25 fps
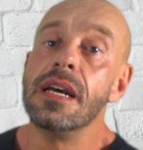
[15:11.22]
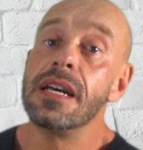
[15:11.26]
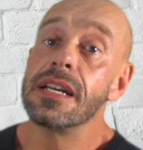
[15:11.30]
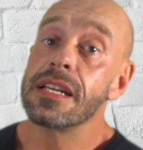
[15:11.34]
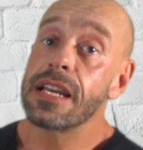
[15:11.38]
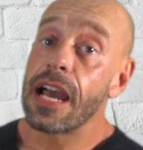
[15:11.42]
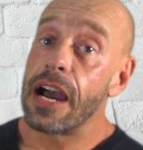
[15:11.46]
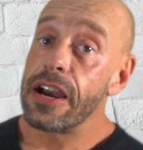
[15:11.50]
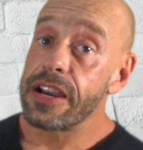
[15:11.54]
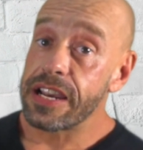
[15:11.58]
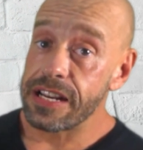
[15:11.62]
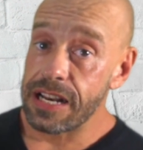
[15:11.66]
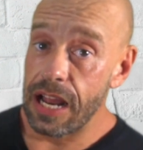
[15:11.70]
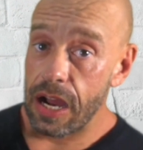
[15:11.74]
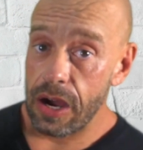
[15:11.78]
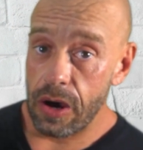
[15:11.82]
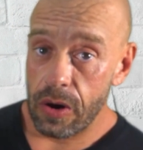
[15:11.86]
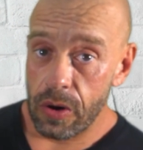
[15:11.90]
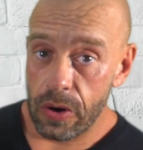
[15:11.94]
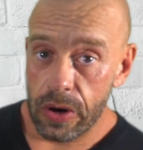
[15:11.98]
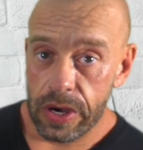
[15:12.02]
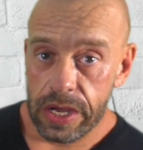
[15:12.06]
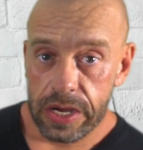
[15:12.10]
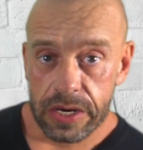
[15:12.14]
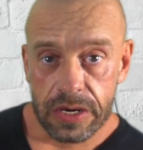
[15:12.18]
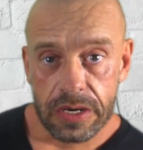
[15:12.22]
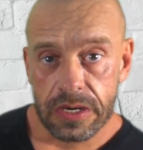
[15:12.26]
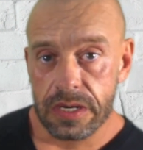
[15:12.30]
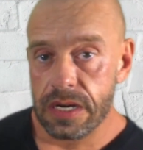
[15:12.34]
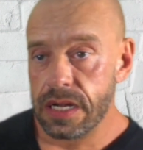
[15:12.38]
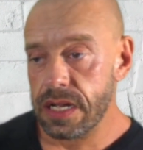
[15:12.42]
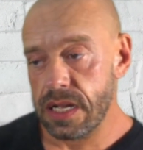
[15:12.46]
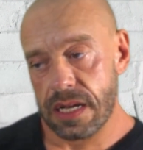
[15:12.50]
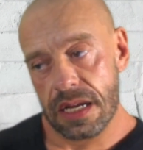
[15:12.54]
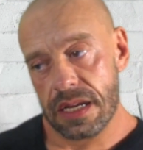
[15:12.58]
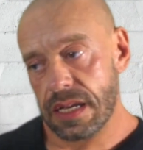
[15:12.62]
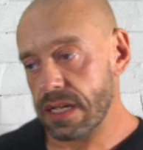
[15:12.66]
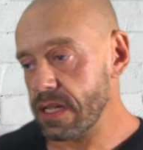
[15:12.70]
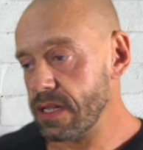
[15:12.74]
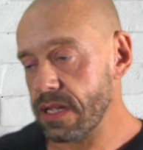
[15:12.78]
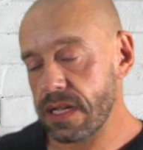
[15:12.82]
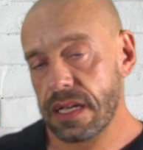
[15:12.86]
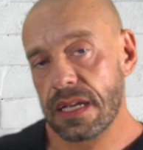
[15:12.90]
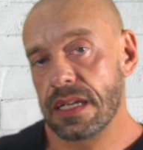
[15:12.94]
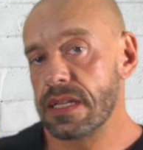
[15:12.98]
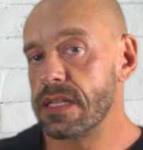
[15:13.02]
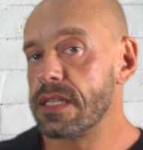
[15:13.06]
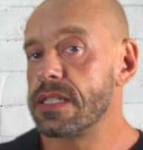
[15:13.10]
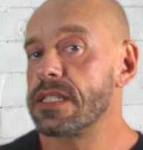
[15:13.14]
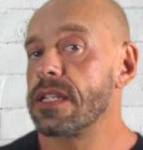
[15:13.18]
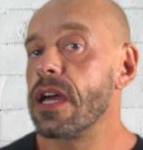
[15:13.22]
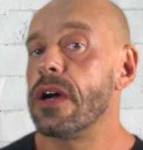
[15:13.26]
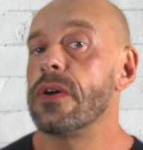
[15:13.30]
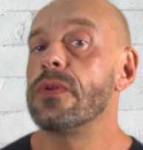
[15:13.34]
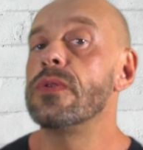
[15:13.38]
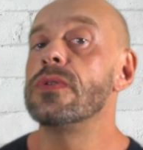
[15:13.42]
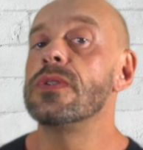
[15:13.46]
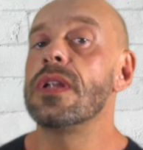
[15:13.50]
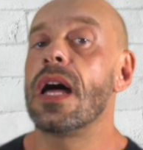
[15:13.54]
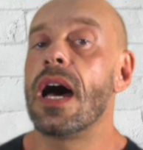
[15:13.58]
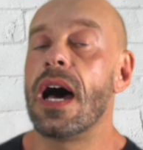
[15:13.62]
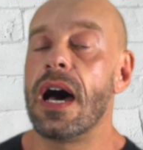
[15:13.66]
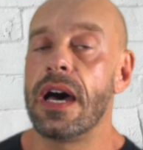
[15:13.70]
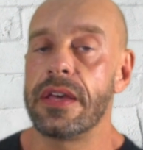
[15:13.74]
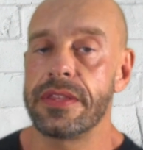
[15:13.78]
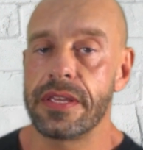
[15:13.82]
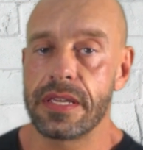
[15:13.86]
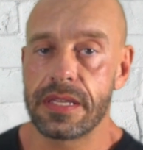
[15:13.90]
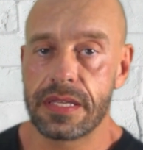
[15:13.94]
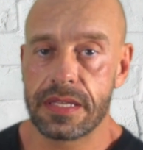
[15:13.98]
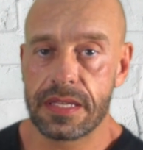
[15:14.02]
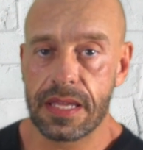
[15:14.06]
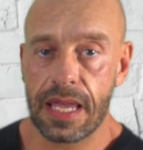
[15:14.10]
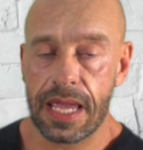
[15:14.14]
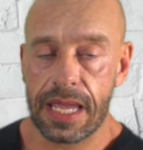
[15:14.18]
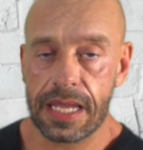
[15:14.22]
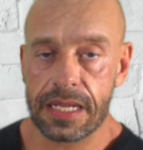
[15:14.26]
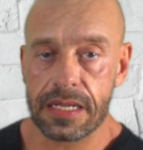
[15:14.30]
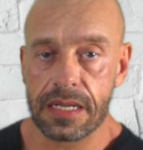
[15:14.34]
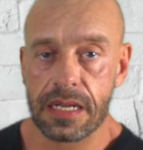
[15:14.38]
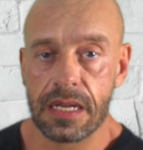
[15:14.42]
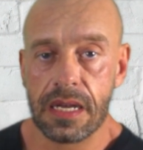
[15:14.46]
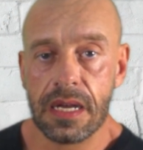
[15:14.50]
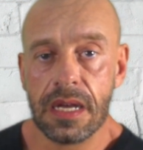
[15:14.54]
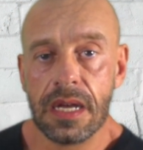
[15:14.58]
Coconut oil, total other thing.